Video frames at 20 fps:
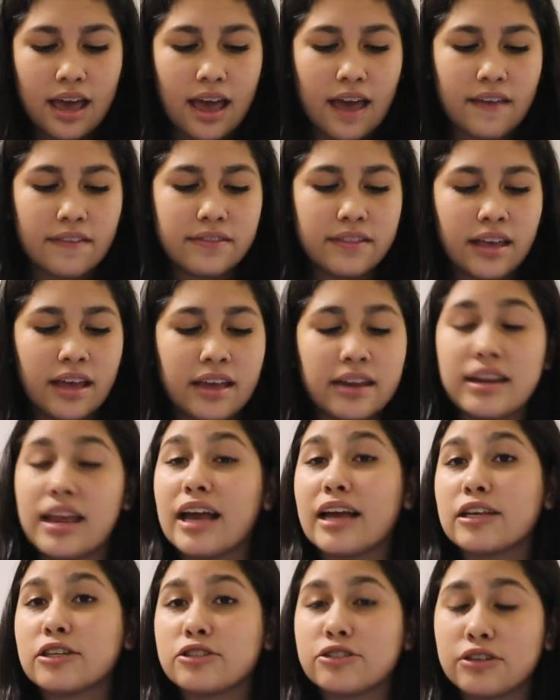And
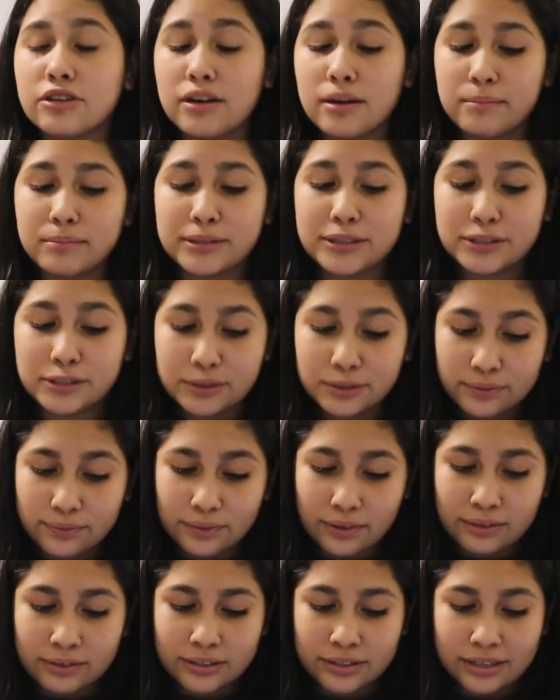then extra number 2
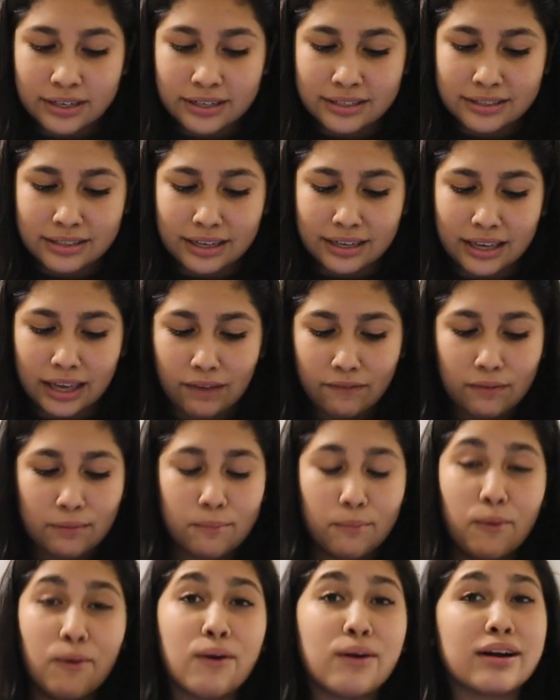folder is like
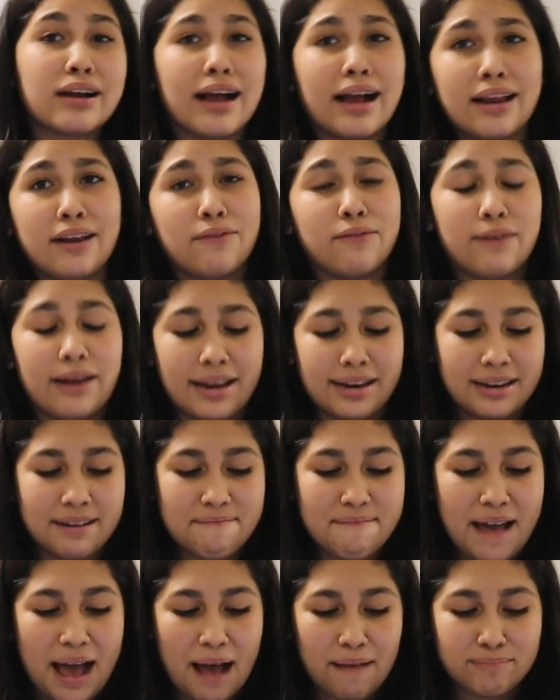even more kind of
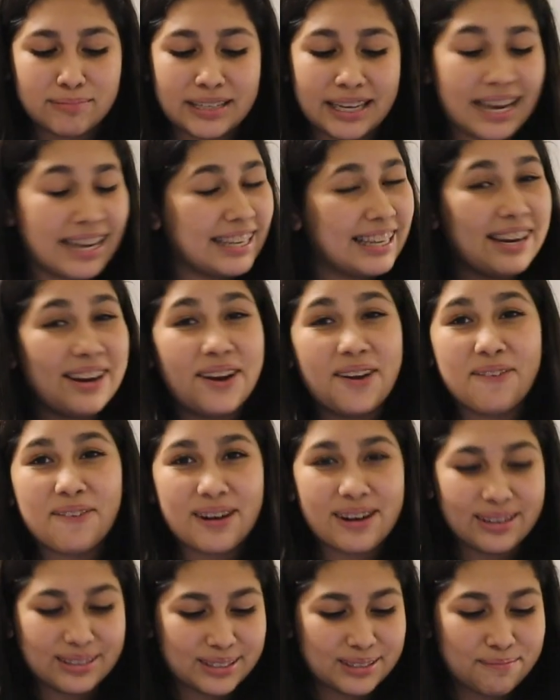random apps that I didn't know
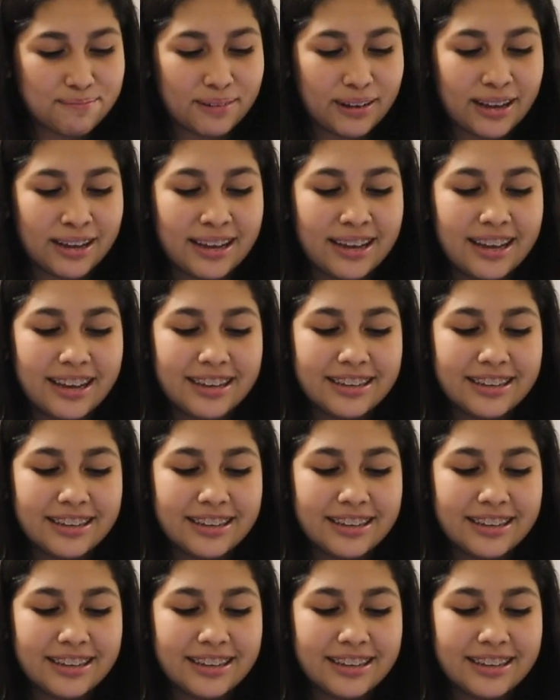where else to put.